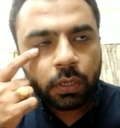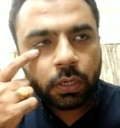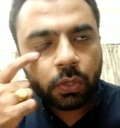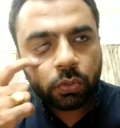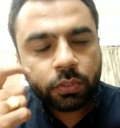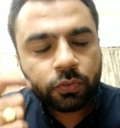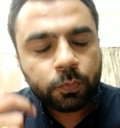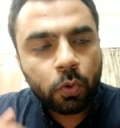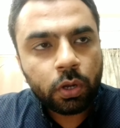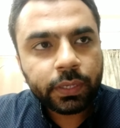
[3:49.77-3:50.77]
Now the
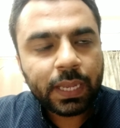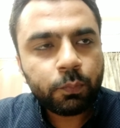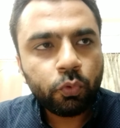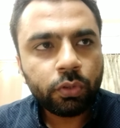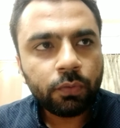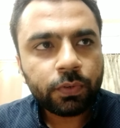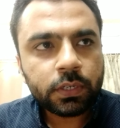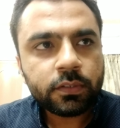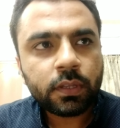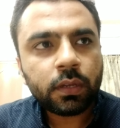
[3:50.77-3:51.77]
small cap mutual
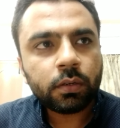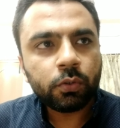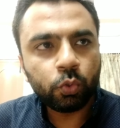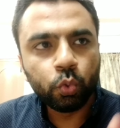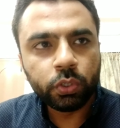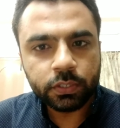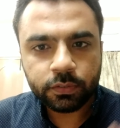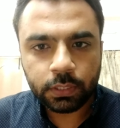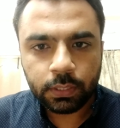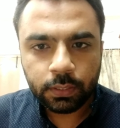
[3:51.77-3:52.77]
funds are too
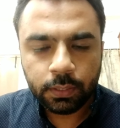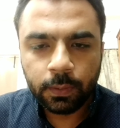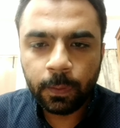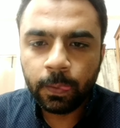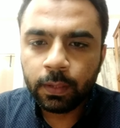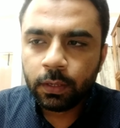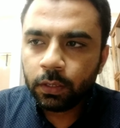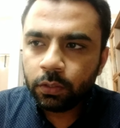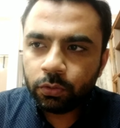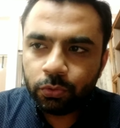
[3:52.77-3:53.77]
risky.
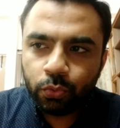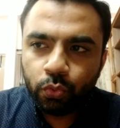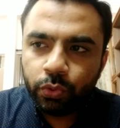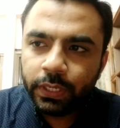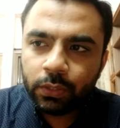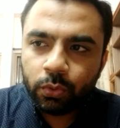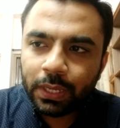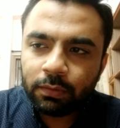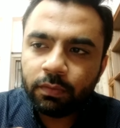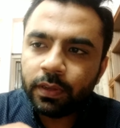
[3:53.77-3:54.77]
You need to
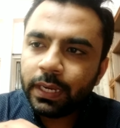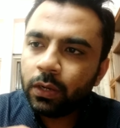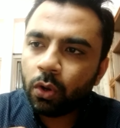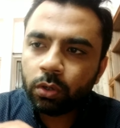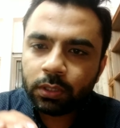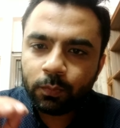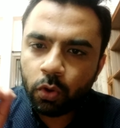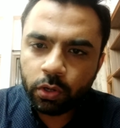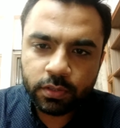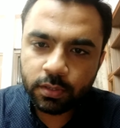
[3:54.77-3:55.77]
have a very long term
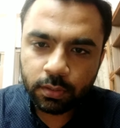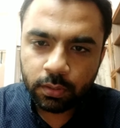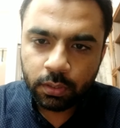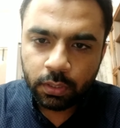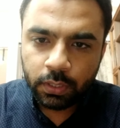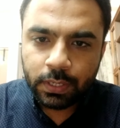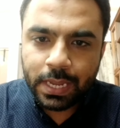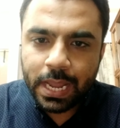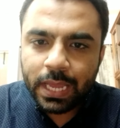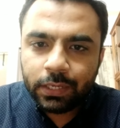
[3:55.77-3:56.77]
horizon,
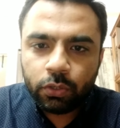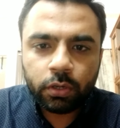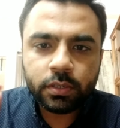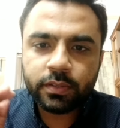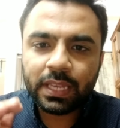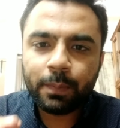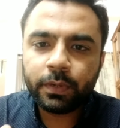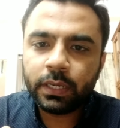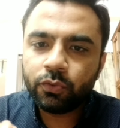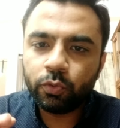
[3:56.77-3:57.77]
and your risk
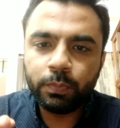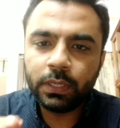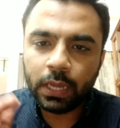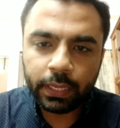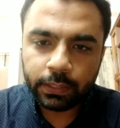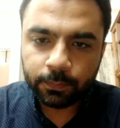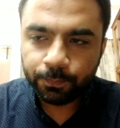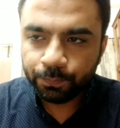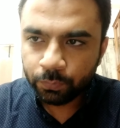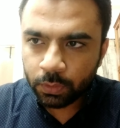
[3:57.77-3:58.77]
appetite should be high,
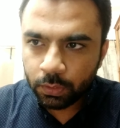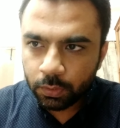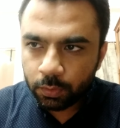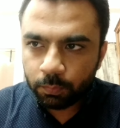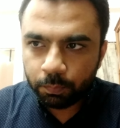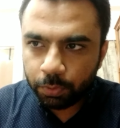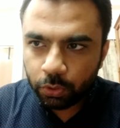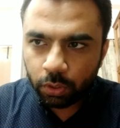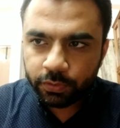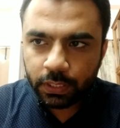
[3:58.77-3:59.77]

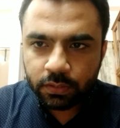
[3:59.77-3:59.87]
because at